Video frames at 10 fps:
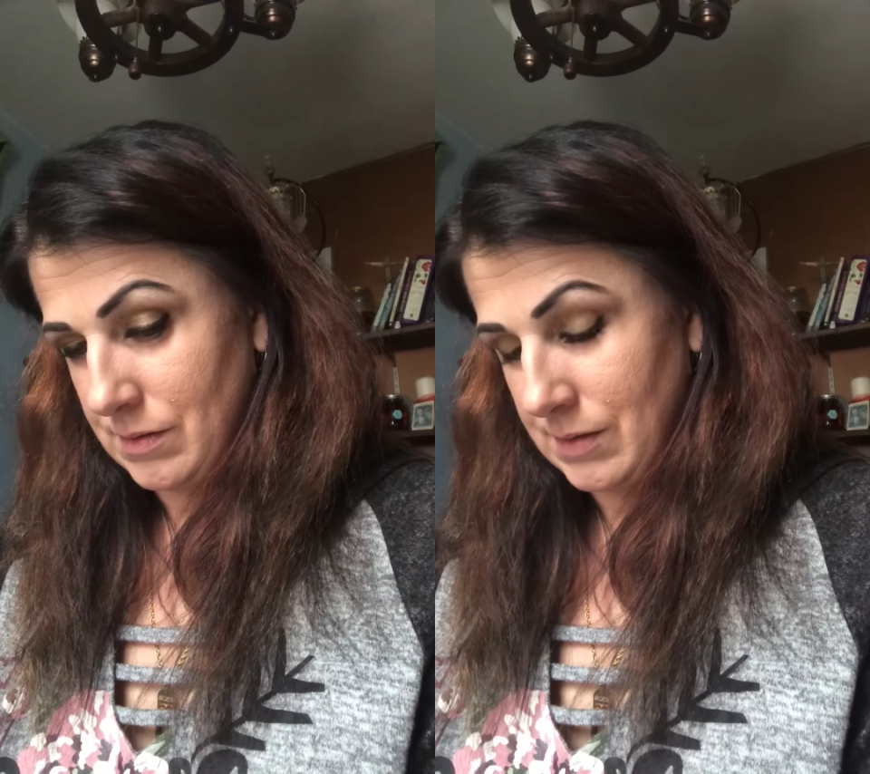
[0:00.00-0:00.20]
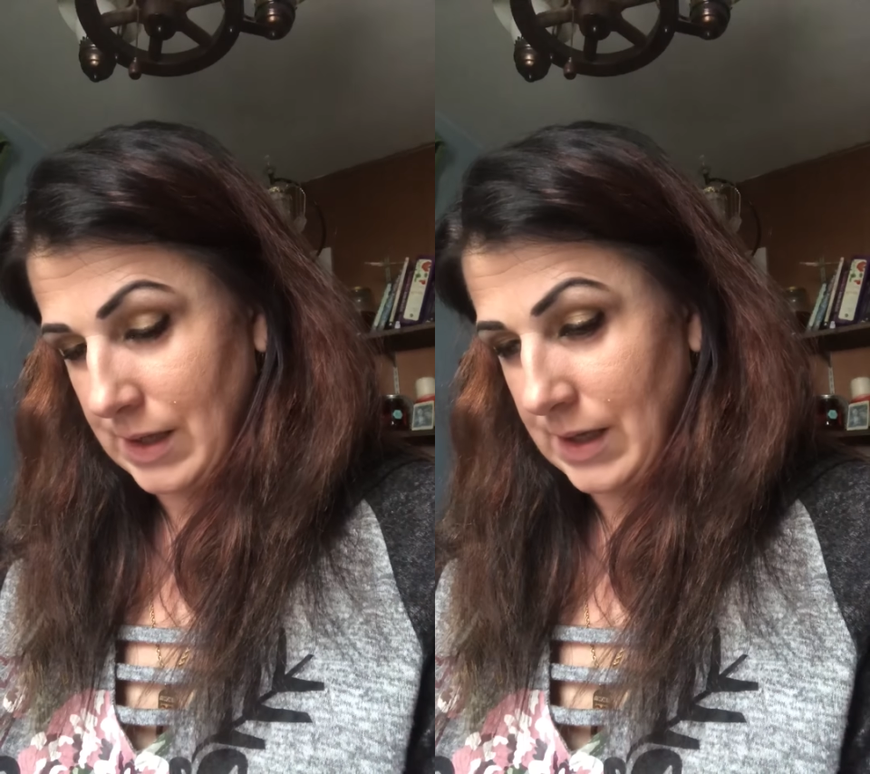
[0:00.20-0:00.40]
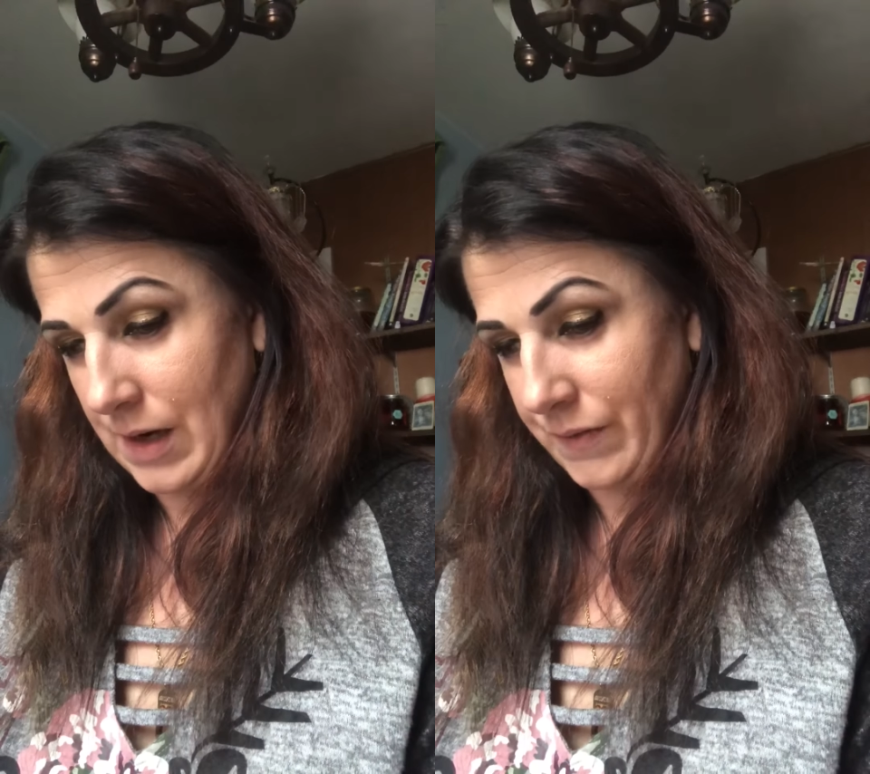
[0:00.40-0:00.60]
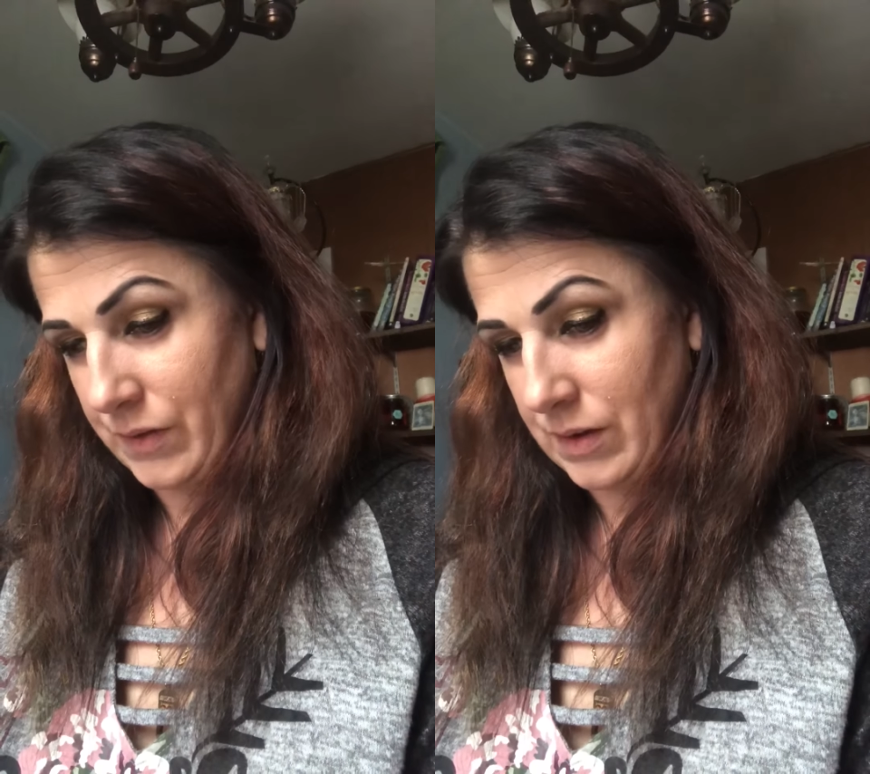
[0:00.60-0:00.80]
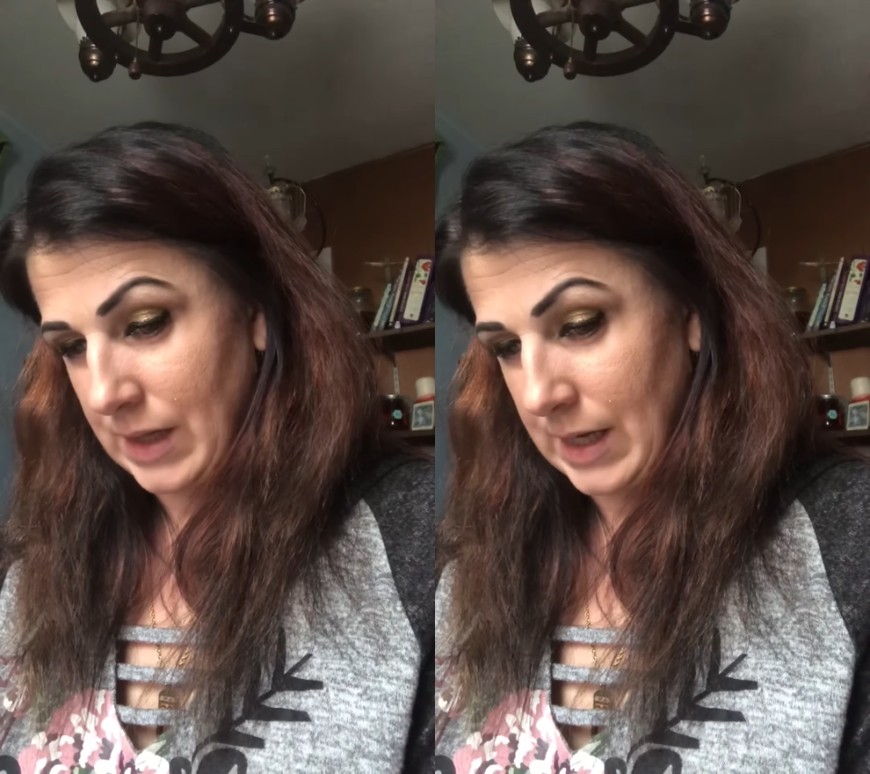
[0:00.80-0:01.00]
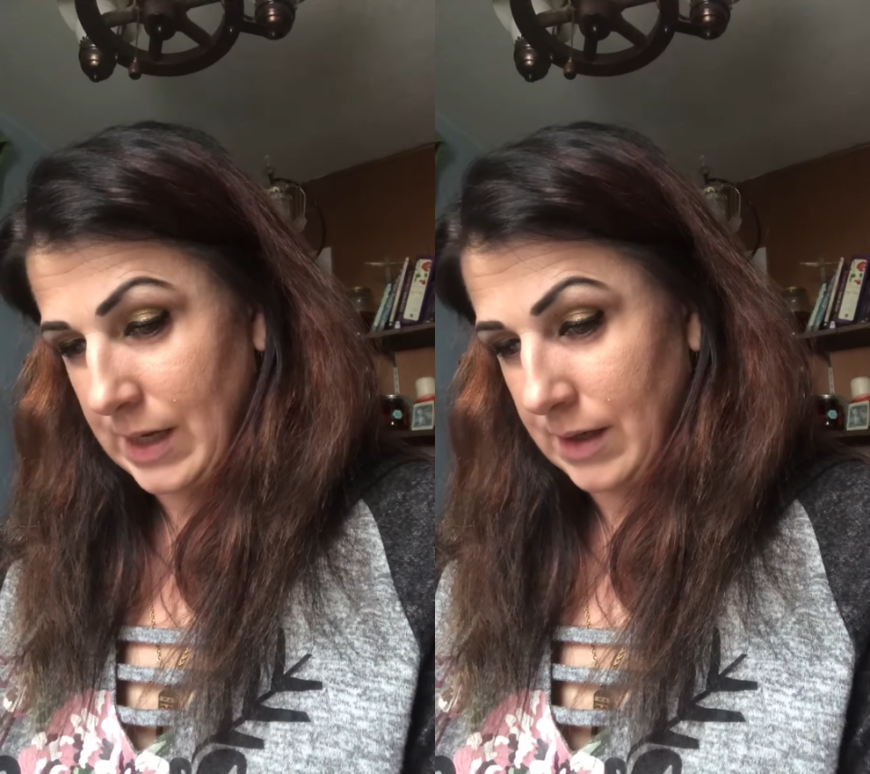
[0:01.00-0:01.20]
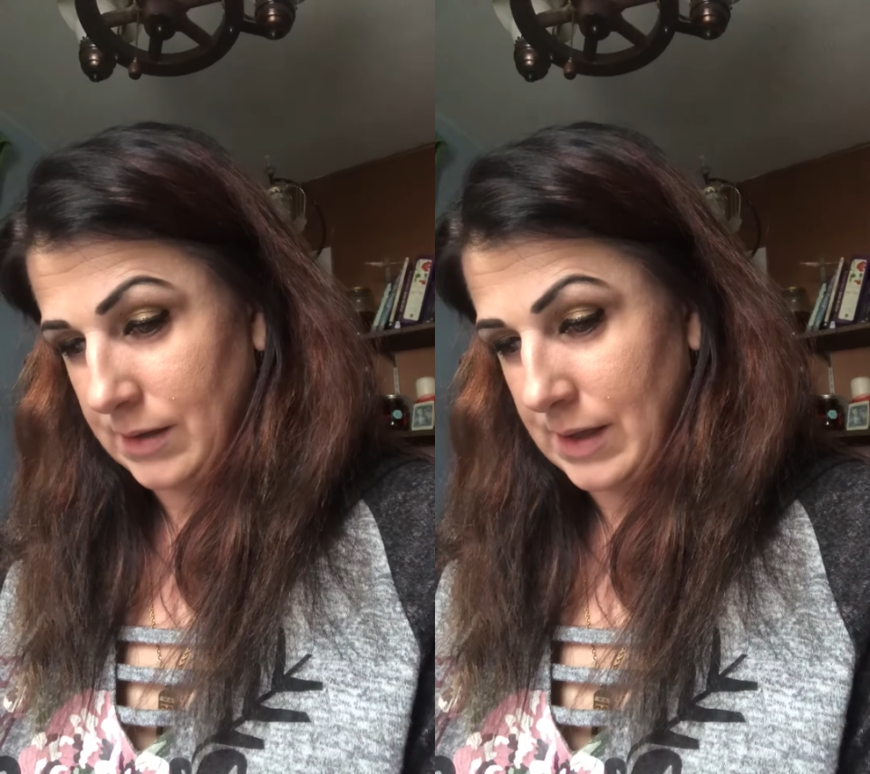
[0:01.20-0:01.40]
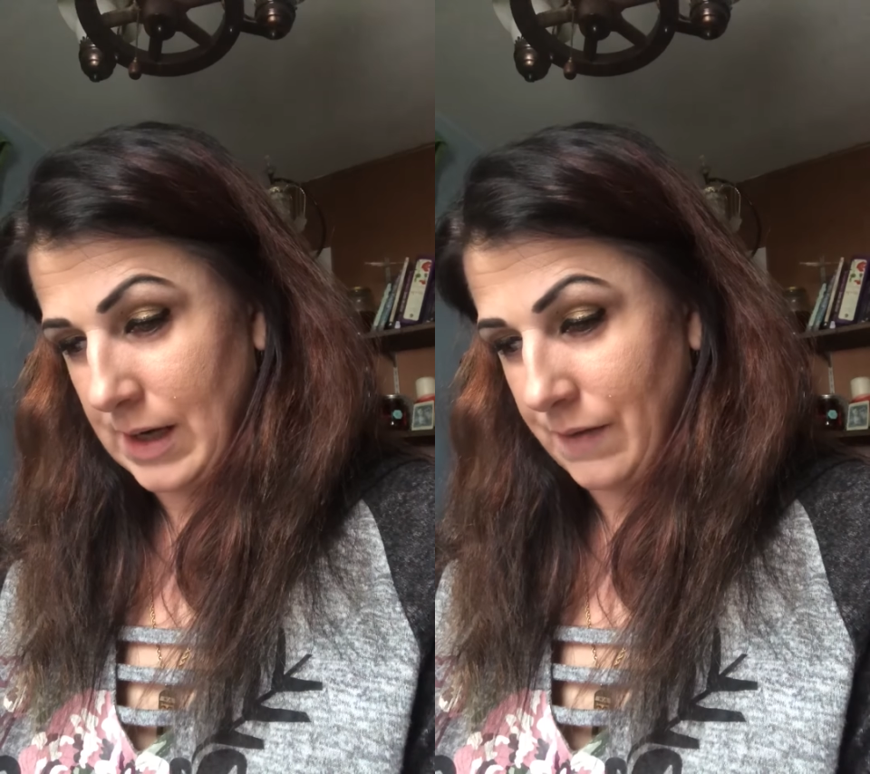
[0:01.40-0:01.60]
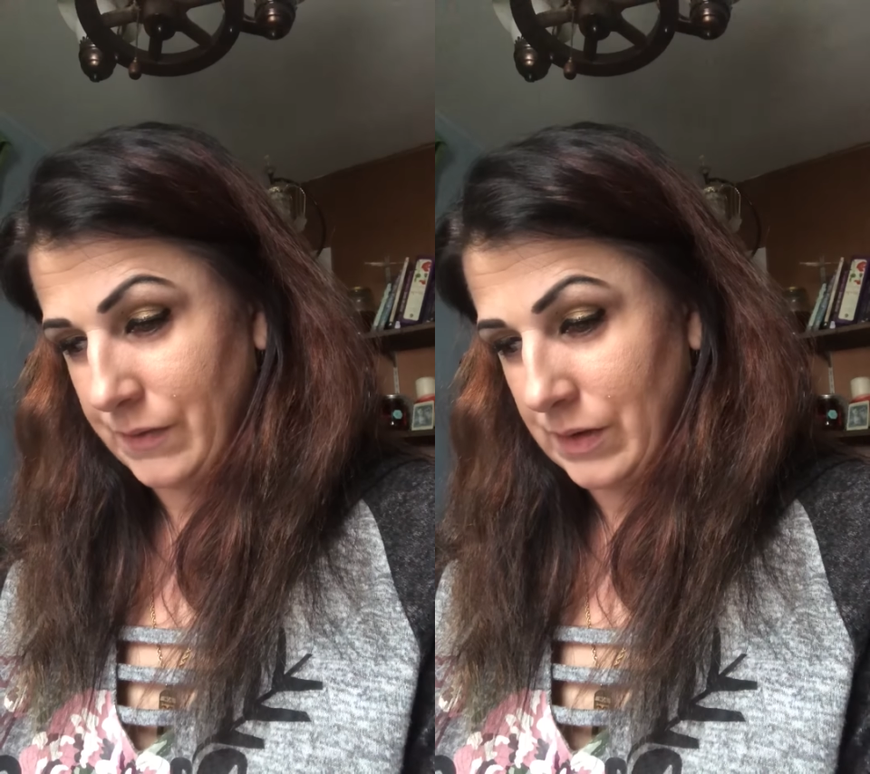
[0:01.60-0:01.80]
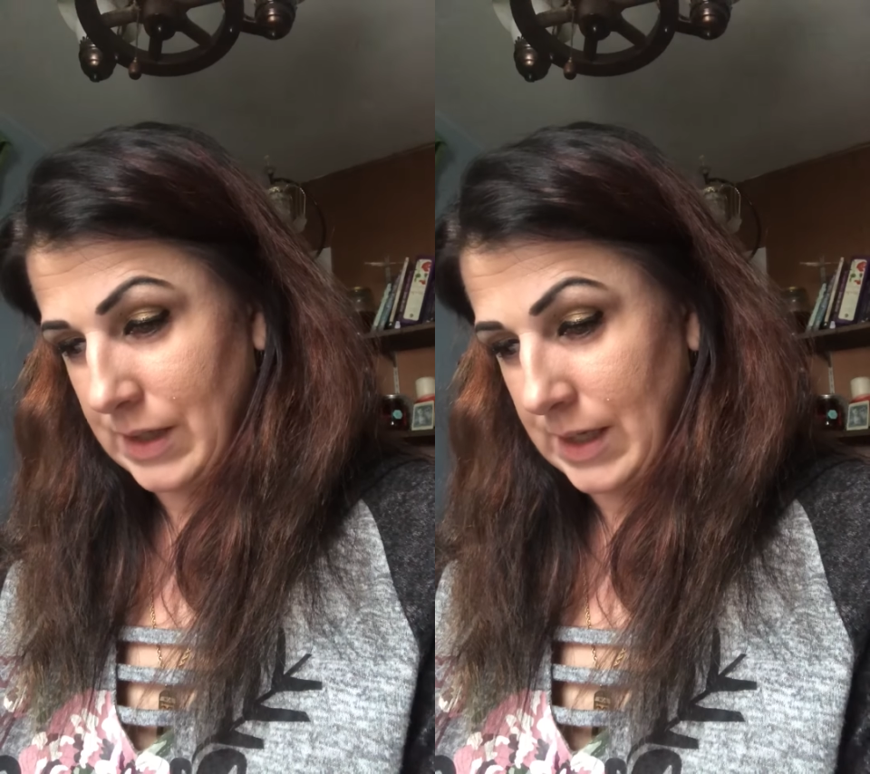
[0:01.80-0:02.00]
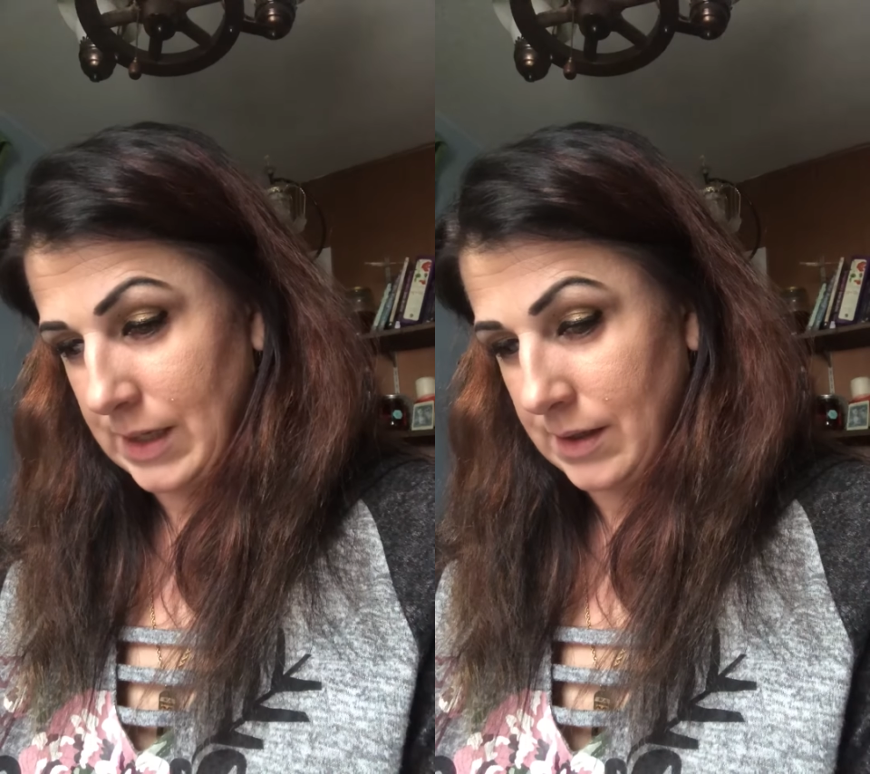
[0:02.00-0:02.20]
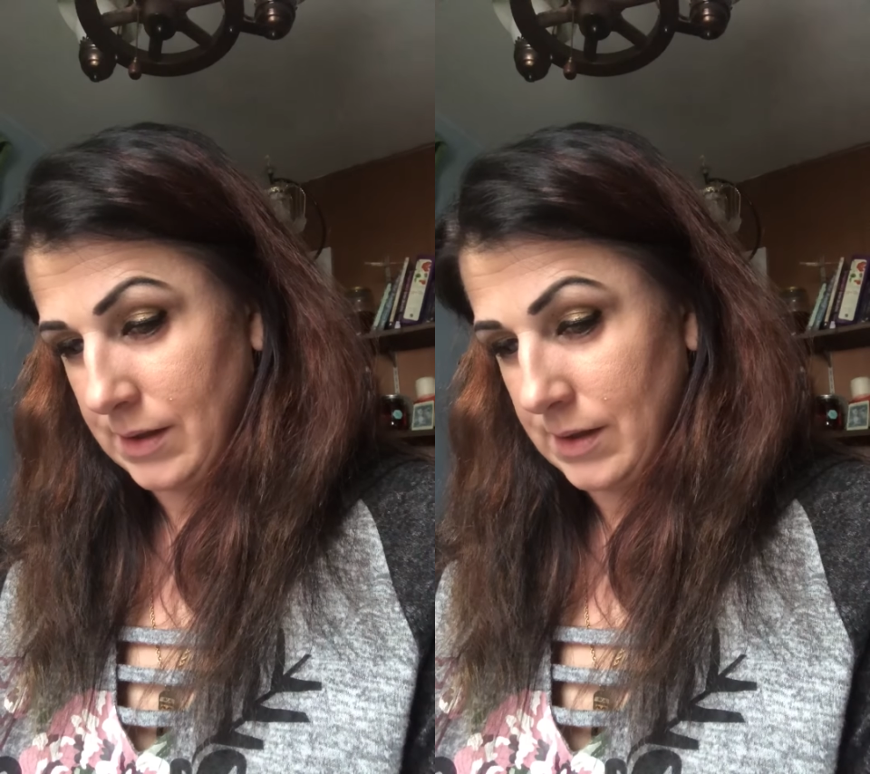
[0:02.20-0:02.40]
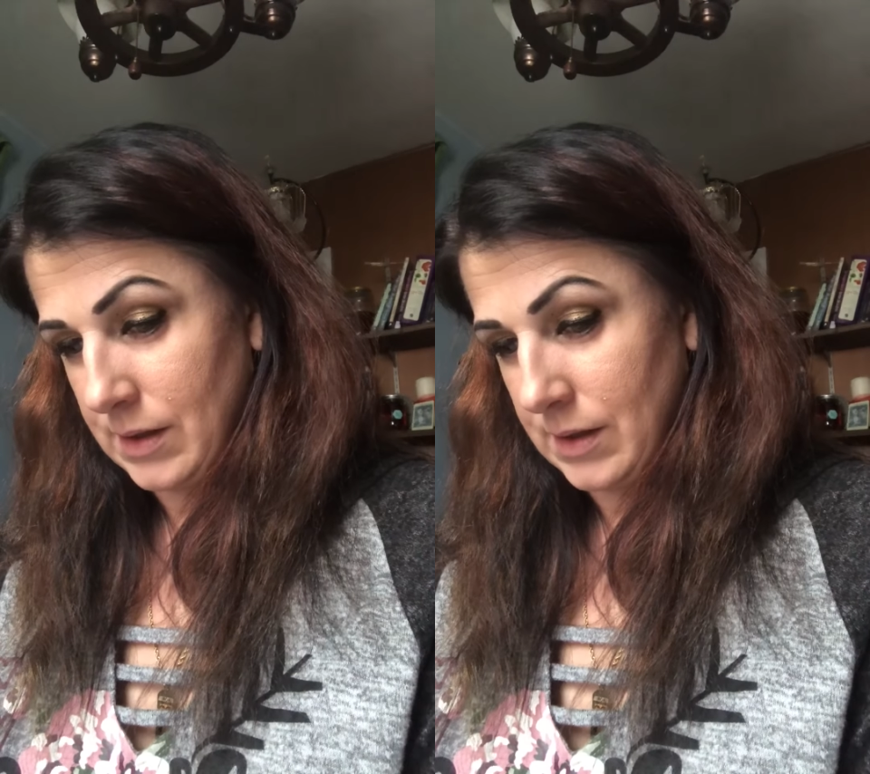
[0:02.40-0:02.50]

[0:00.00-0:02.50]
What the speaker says: day after day